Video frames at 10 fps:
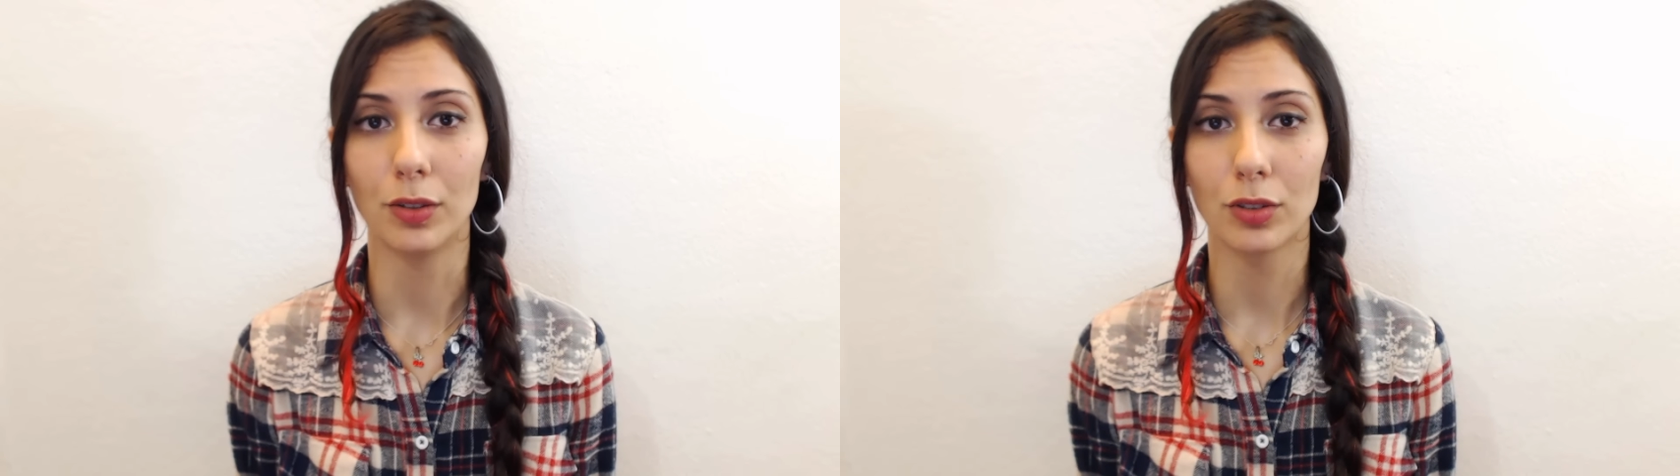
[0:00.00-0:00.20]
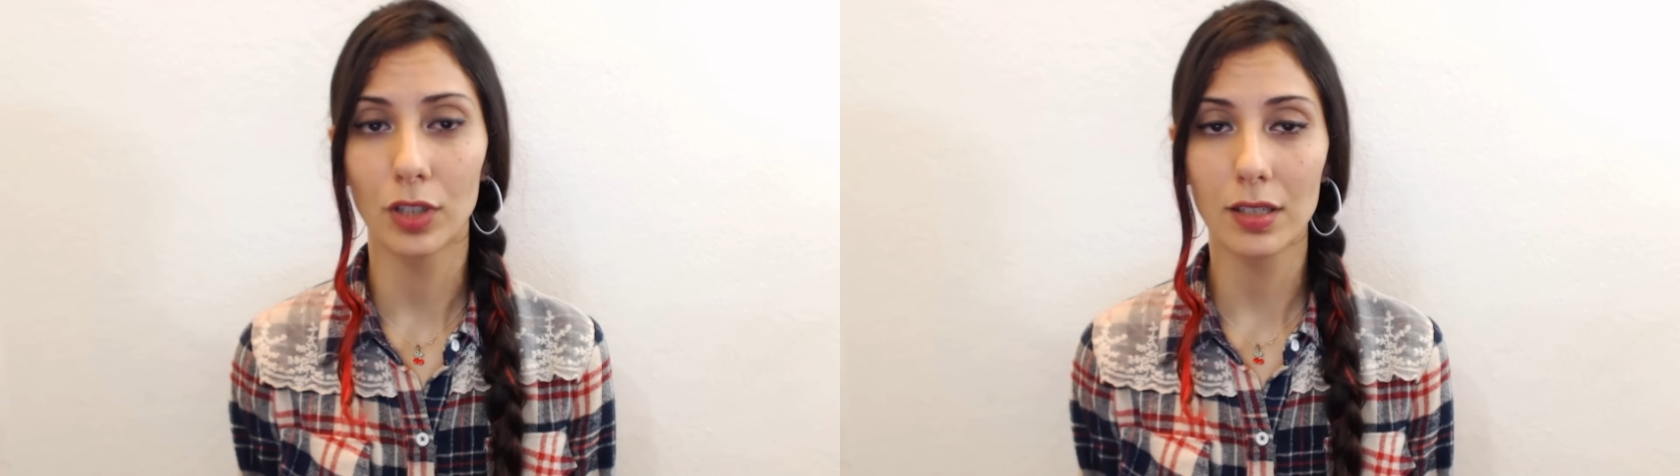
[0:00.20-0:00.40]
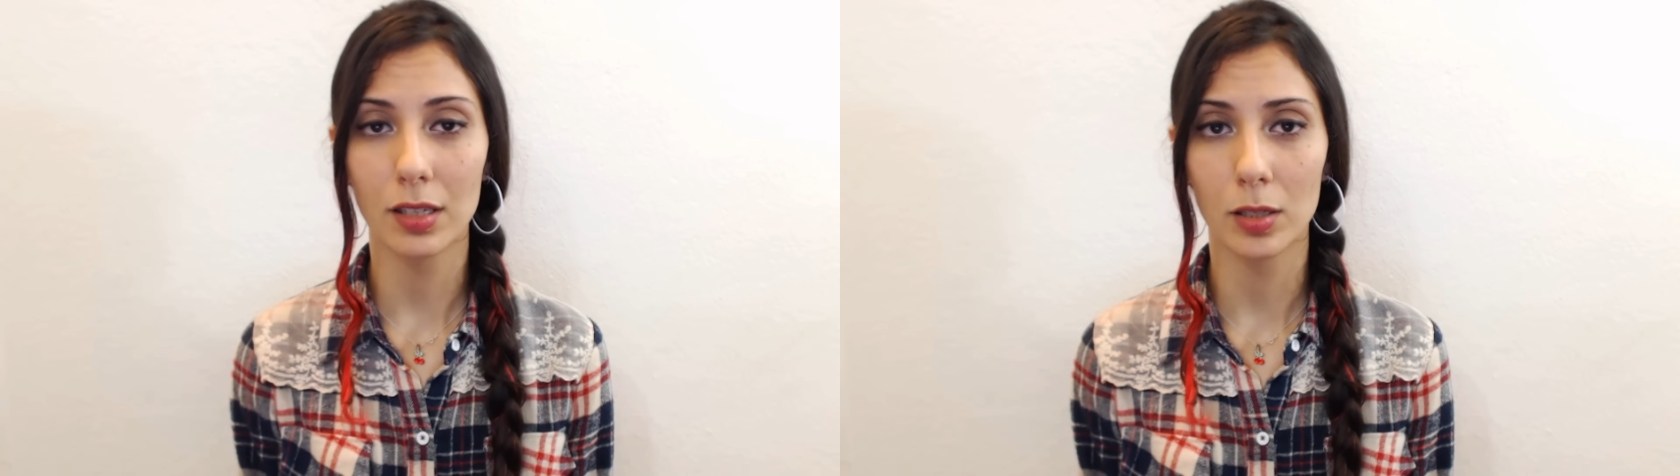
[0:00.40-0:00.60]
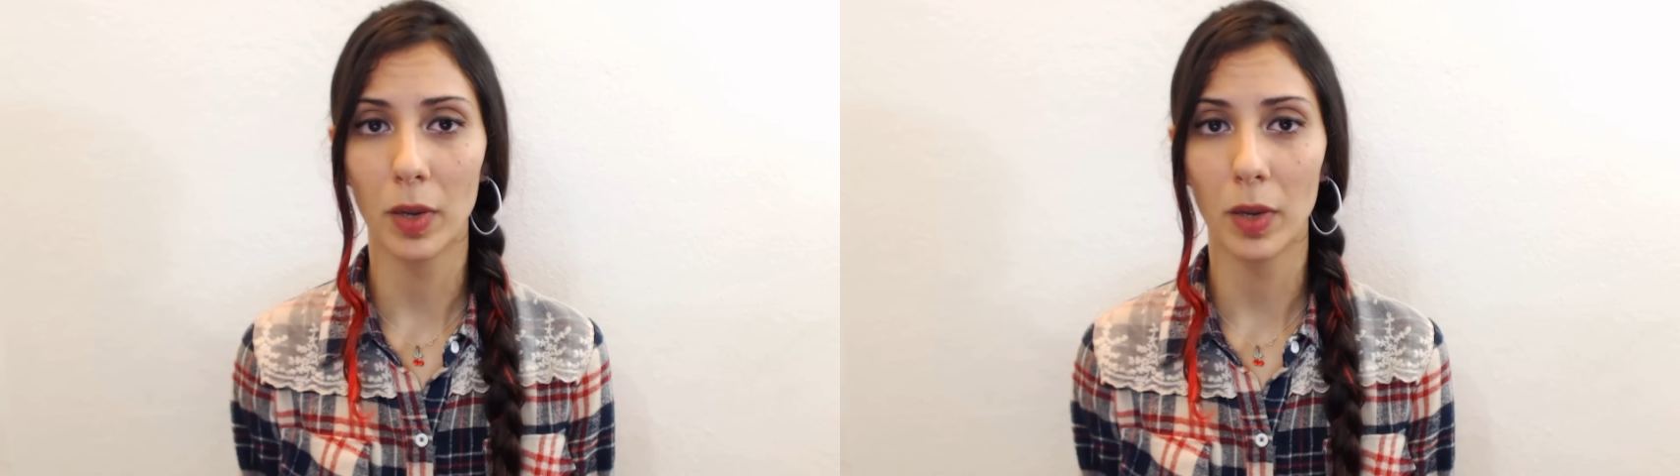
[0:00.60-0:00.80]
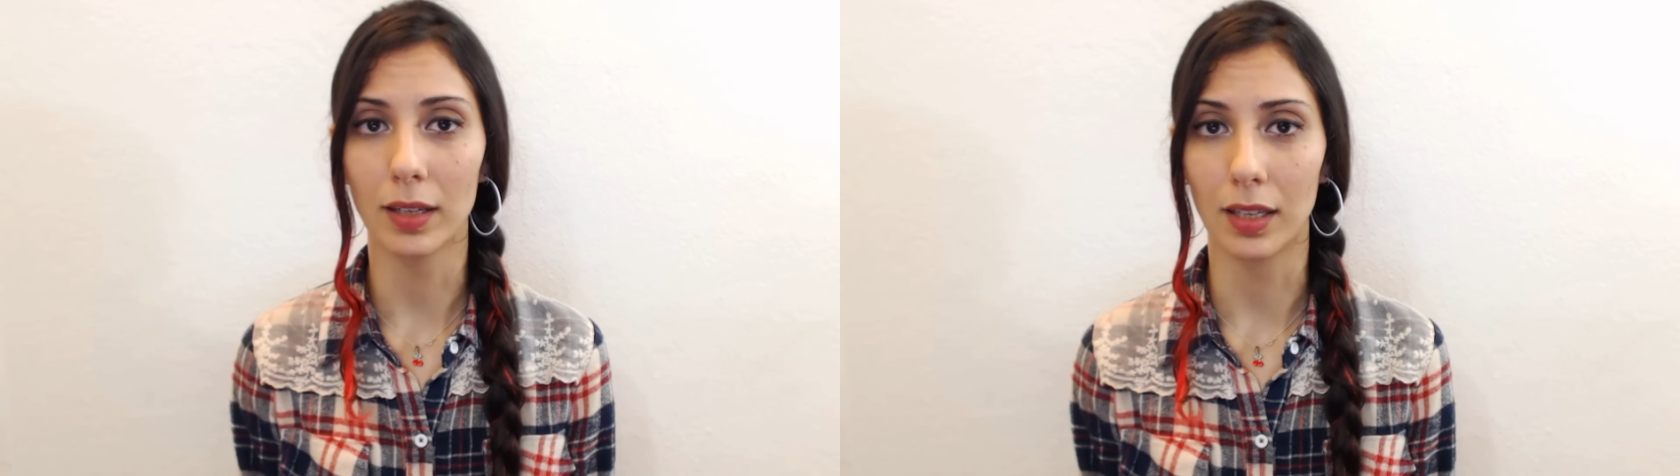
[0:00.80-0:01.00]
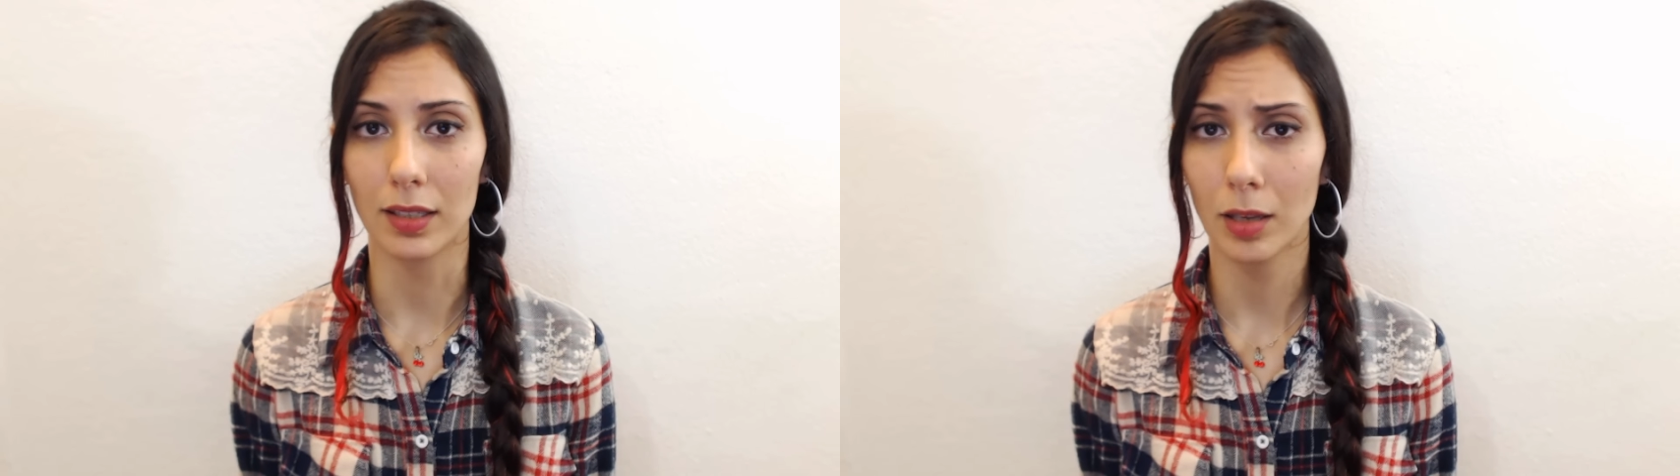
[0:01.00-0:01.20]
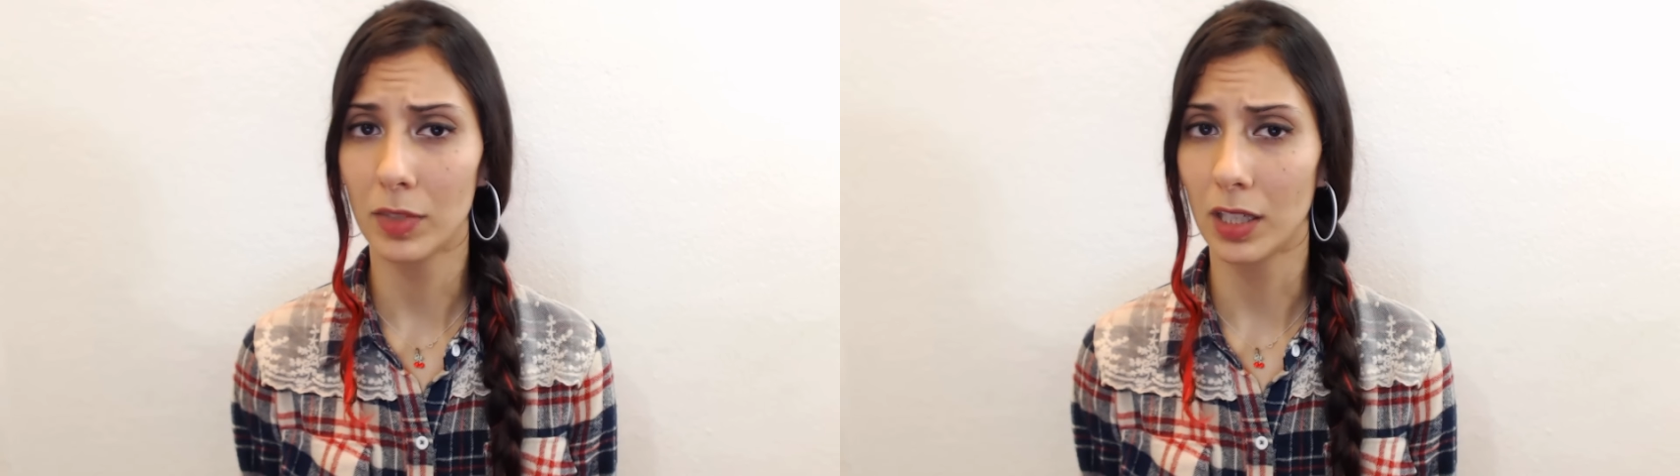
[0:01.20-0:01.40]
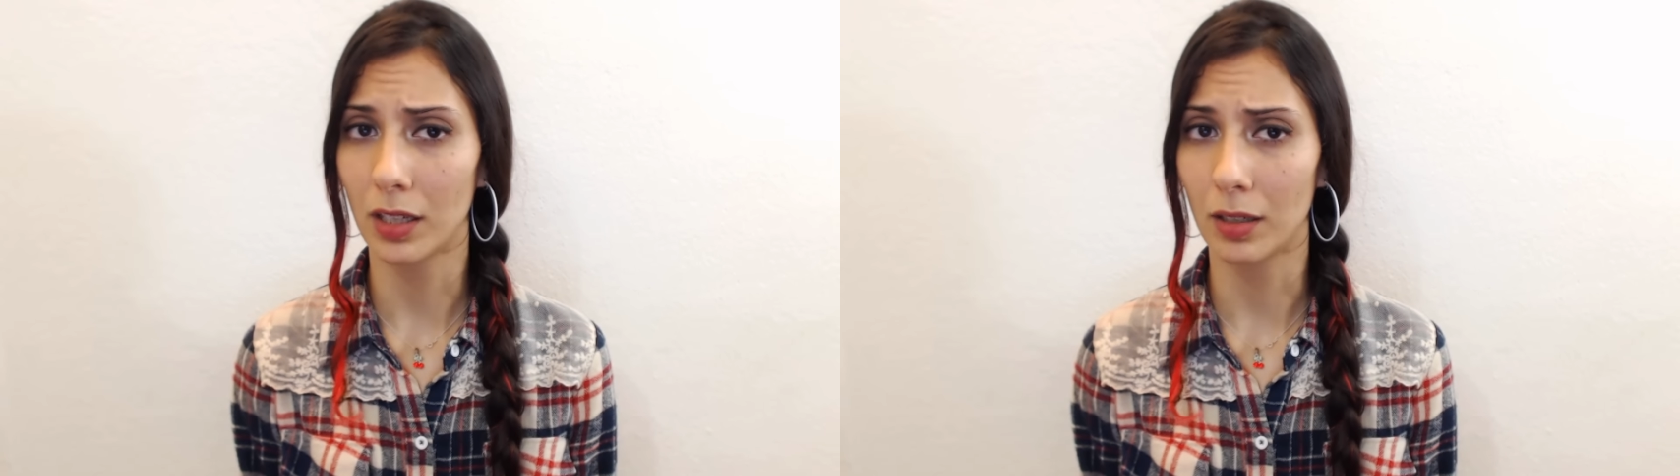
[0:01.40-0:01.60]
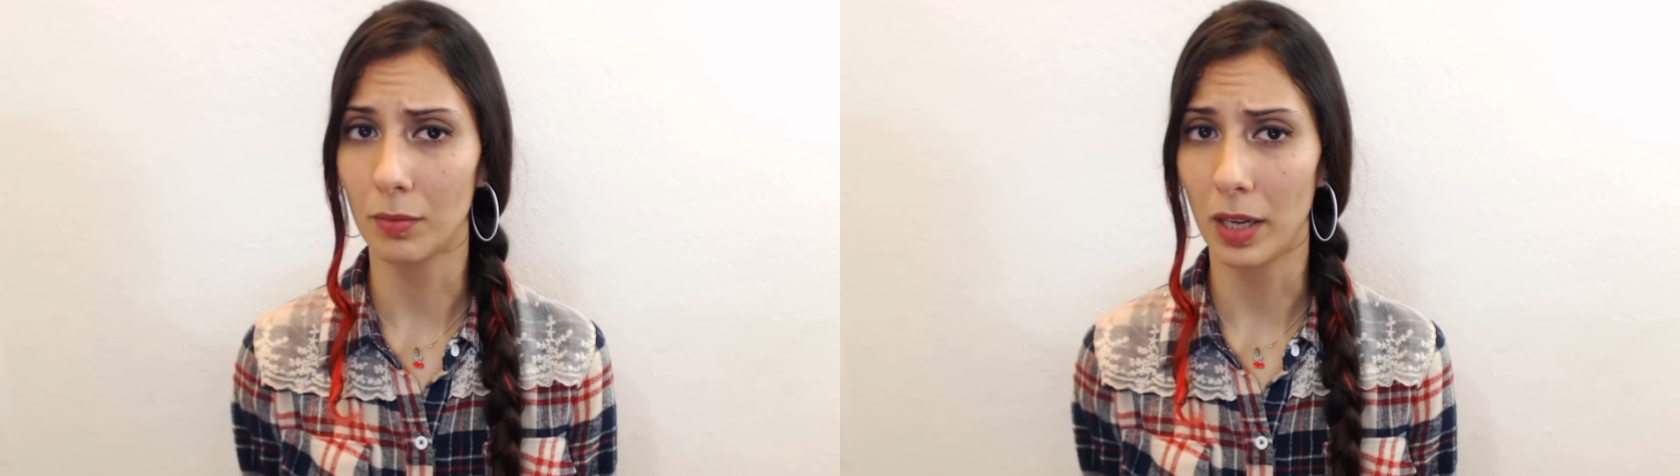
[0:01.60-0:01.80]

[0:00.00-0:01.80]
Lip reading: you start to suspect that something